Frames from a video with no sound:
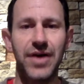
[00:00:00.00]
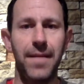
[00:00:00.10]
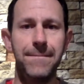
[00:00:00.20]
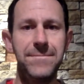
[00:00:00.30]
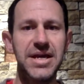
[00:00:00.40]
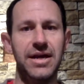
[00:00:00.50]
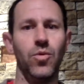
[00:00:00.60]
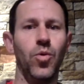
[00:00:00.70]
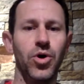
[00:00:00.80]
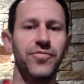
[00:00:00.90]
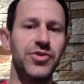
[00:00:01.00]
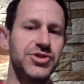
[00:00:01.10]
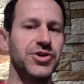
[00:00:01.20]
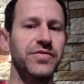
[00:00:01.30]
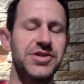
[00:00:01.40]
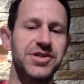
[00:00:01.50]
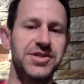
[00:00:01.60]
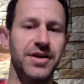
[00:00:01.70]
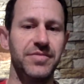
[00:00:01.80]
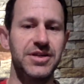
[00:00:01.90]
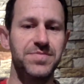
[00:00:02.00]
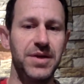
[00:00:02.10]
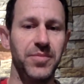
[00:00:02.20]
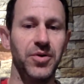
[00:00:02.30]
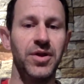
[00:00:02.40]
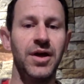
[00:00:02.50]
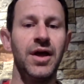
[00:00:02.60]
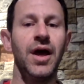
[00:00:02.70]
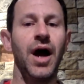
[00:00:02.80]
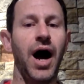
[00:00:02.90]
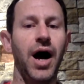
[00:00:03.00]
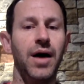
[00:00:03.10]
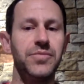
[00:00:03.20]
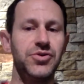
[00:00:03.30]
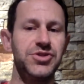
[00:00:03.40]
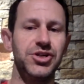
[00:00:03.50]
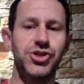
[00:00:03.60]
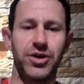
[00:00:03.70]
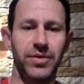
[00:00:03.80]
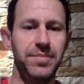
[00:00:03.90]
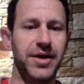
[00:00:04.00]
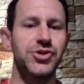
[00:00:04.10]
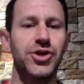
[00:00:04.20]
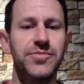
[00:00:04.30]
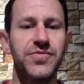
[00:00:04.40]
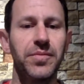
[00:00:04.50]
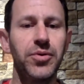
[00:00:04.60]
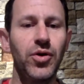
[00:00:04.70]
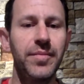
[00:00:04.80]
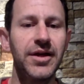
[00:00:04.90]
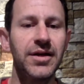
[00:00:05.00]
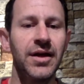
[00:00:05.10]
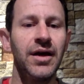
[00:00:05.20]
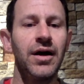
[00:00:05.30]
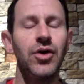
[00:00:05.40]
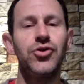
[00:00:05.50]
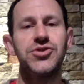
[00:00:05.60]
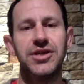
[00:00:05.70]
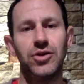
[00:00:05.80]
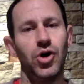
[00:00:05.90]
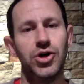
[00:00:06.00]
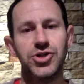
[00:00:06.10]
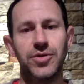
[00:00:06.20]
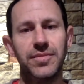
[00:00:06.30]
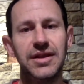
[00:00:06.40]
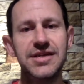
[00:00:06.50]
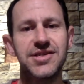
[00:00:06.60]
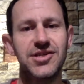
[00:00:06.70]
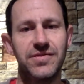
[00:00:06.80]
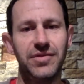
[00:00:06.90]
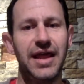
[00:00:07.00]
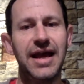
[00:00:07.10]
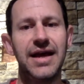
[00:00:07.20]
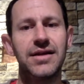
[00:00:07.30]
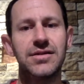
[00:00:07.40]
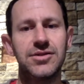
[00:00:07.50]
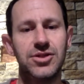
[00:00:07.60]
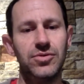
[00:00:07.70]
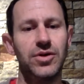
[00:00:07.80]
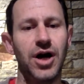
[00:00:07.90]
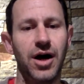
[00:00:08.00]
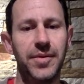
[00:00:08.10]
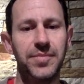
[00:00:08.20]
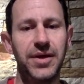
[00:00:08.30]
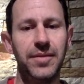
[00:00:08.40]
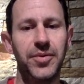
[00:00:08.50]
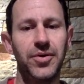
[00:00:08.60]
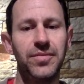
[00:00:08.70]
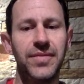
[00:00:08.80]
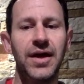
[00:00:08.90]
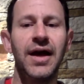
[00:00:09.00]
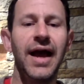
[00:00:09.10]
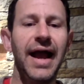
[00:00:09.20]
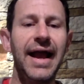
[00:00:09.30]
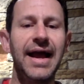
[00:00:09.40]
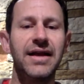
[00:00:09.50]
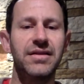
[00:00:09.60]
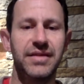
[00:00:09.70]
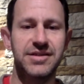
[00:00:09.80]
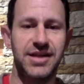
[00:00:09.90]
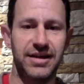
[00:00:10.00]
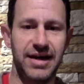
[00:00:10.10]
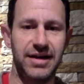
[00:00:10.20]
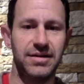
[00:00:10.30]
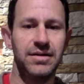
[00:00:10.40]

a bidding war for the services of these people. You see generally better terms of employment. You see long-term leases of land to common people and things like that.